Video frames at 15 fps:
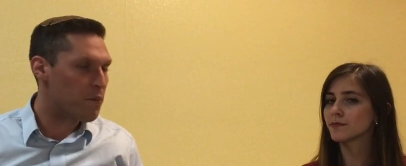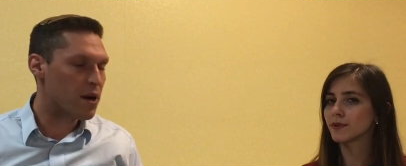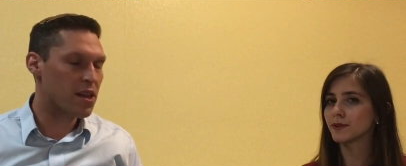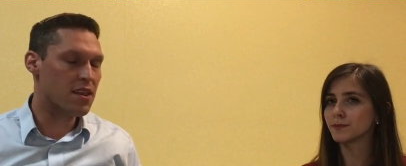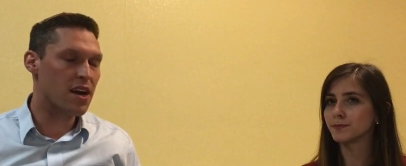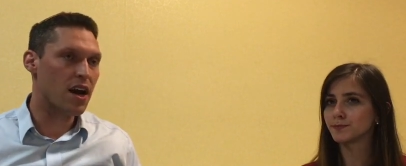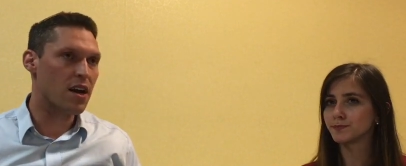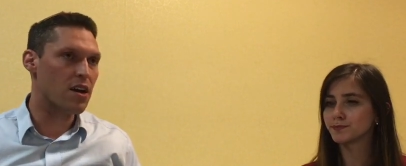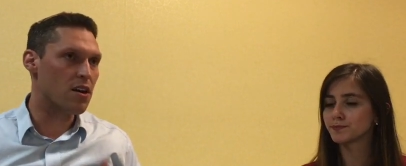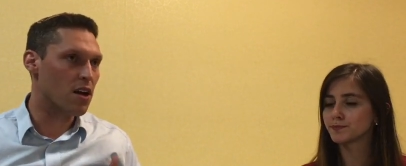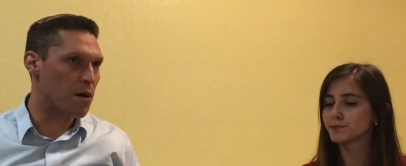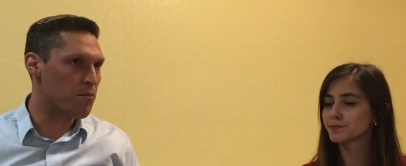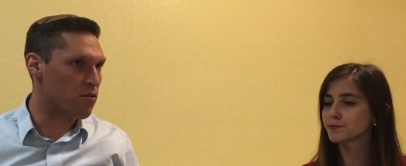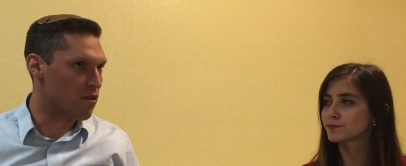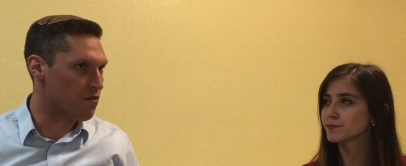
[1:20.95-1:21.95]
Speaker 1: But I think on a
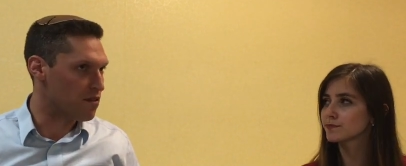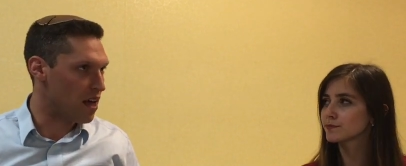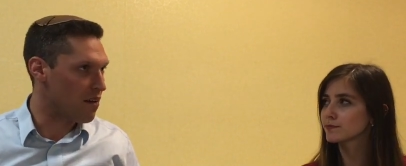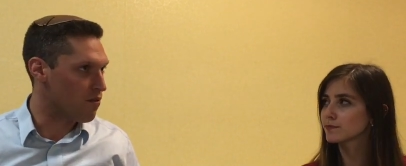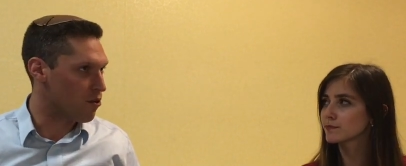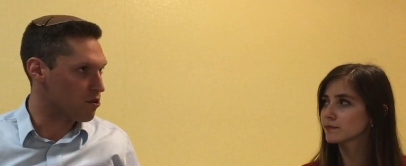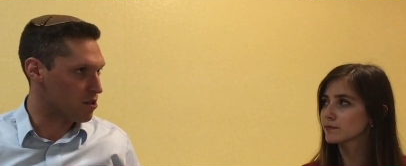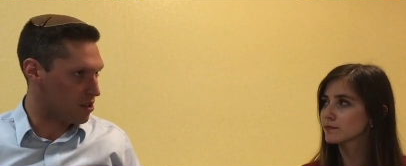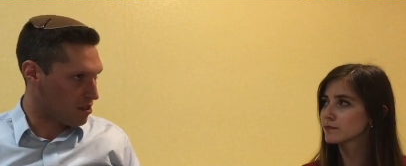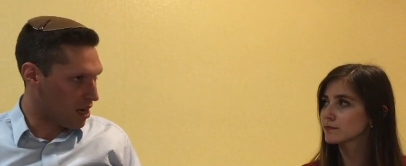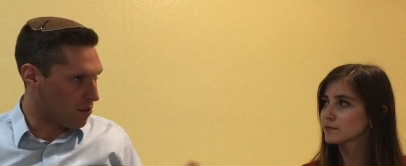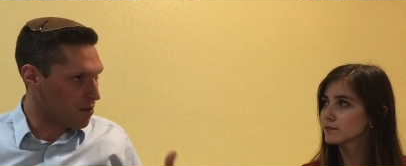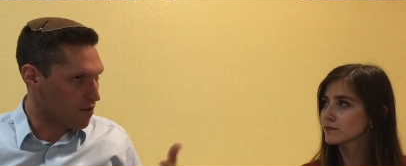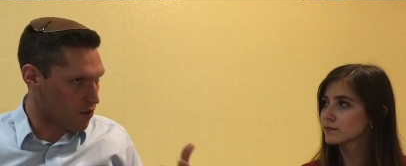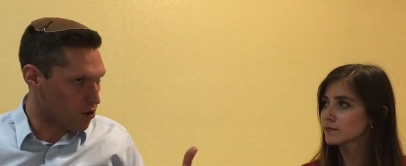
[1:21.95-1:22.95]
number of levels, and
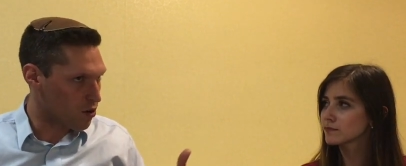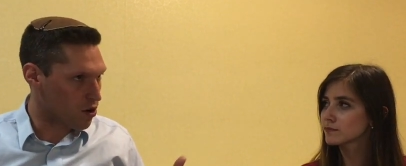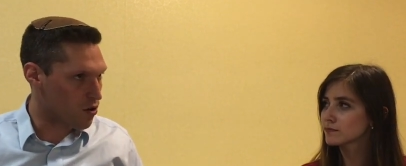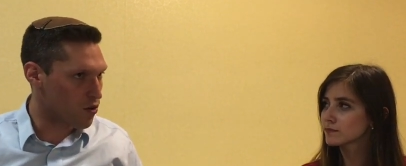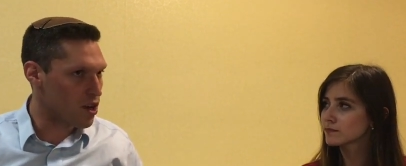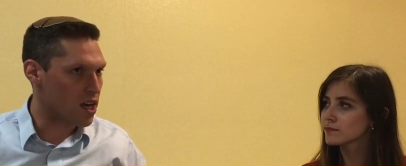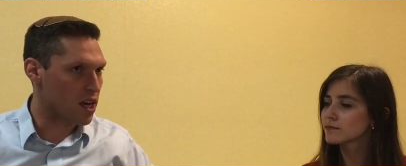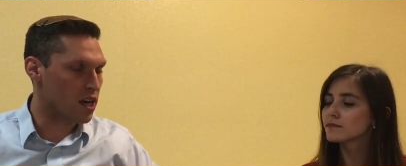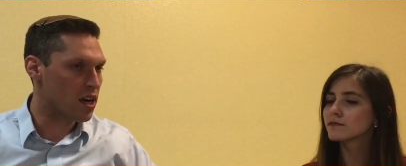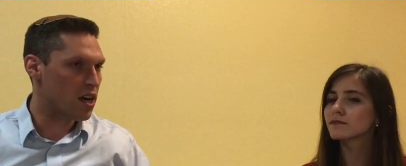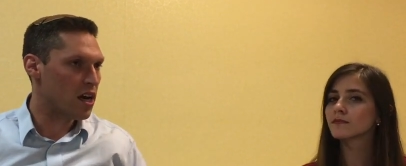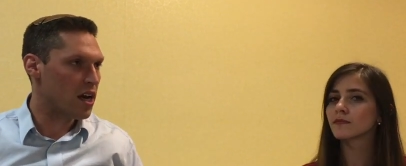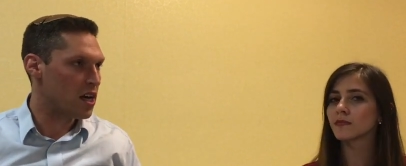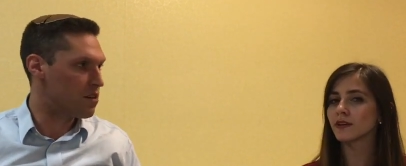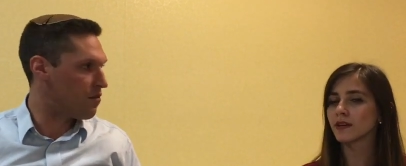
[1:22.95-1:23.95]
tell me if you agree,
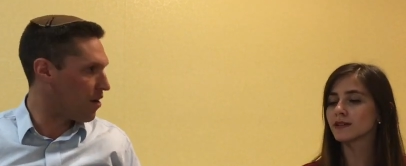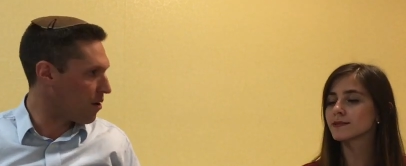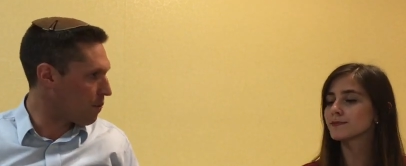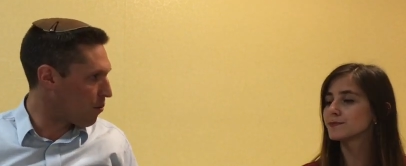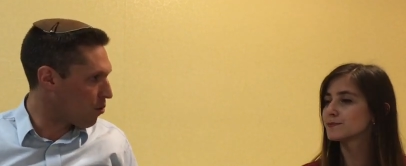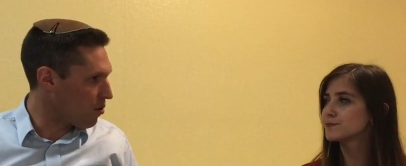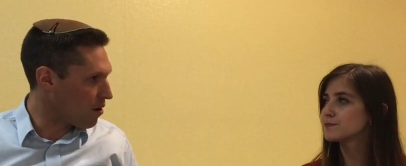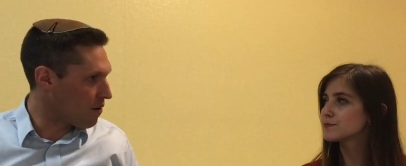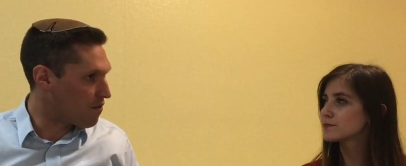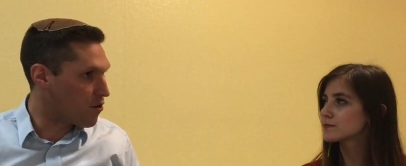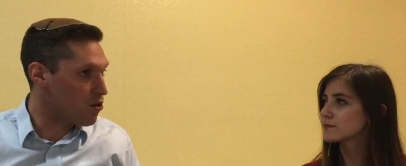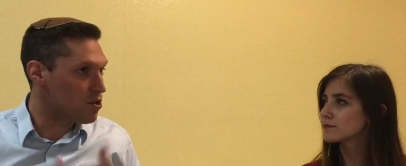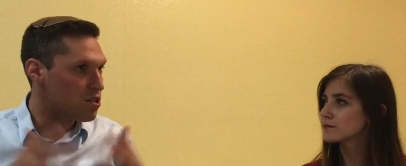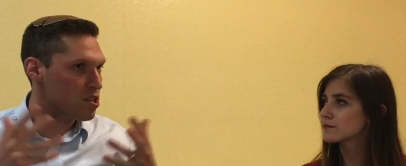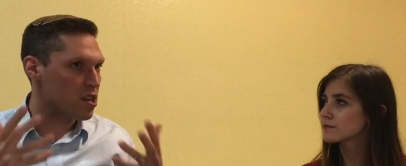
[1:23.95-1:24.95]
it's very important.
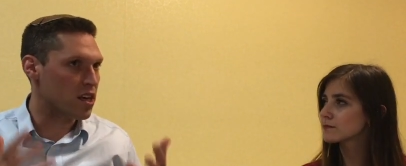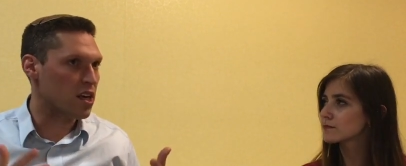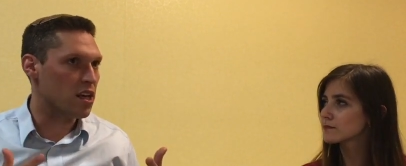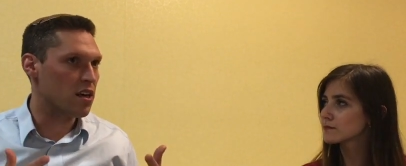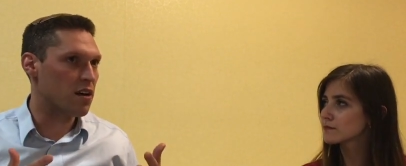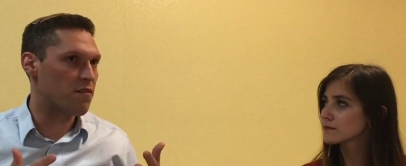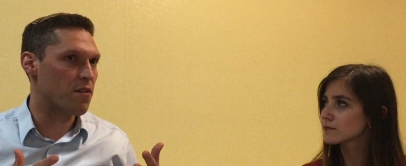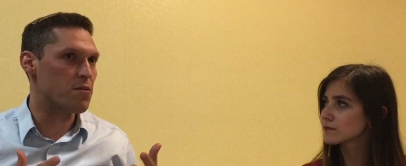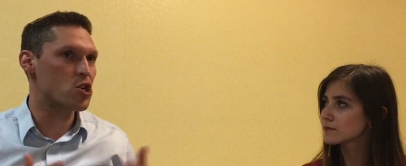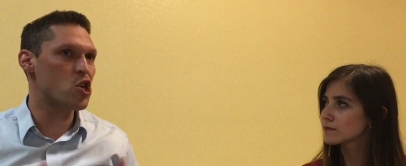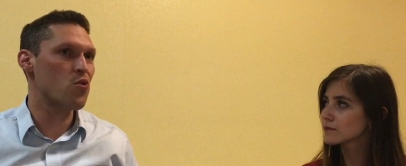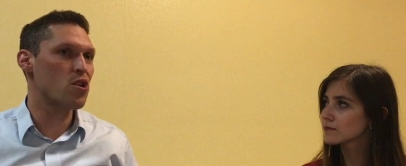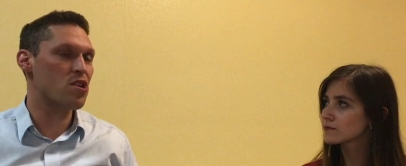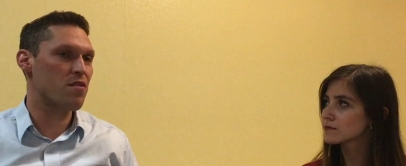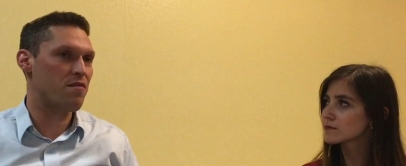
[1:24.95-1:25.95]
Firstly, from
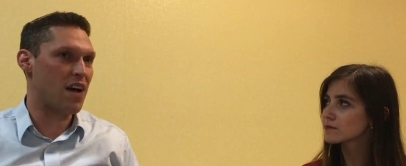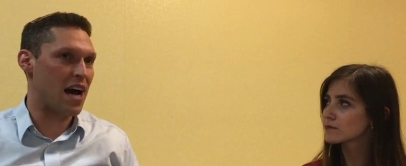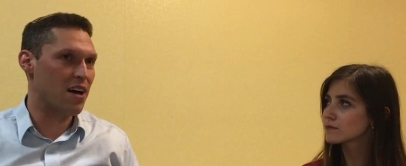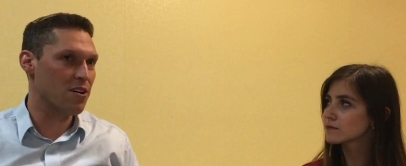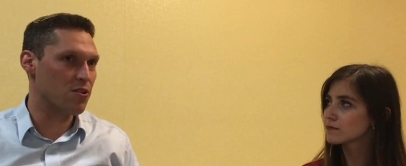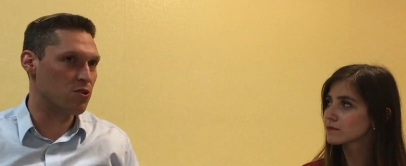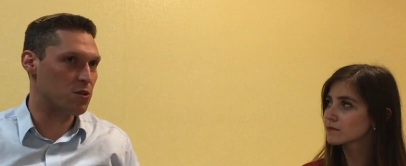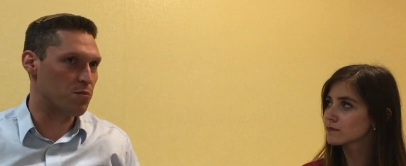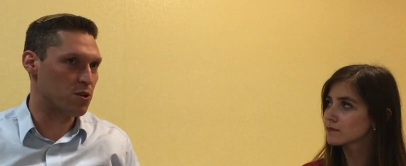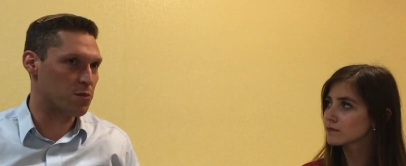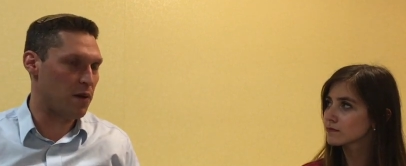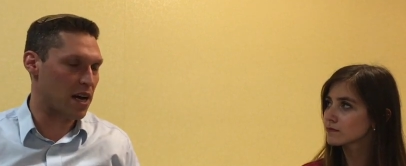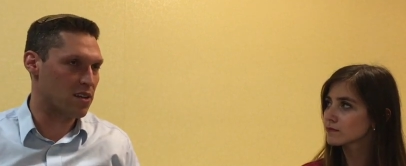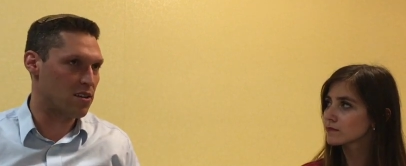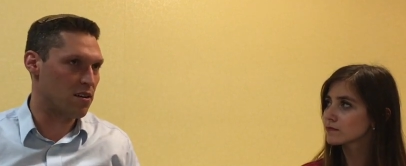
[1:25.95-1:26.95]
Jewish values
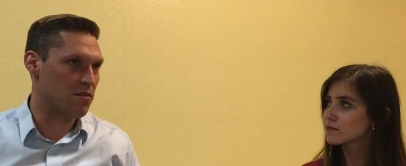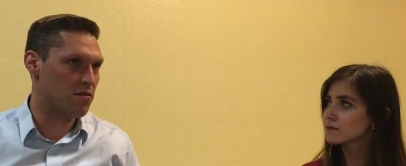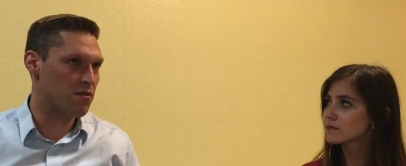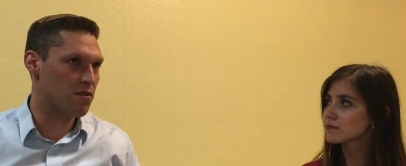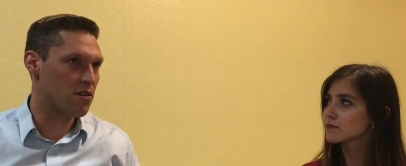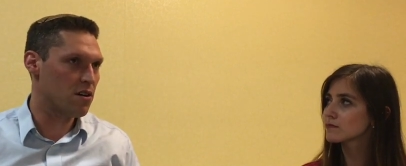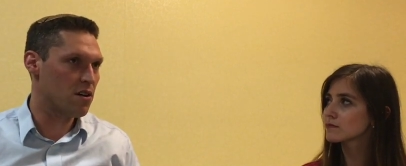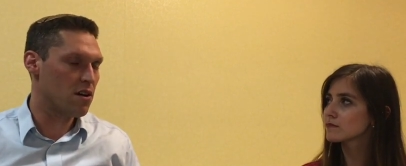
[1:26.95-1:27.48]
perspective,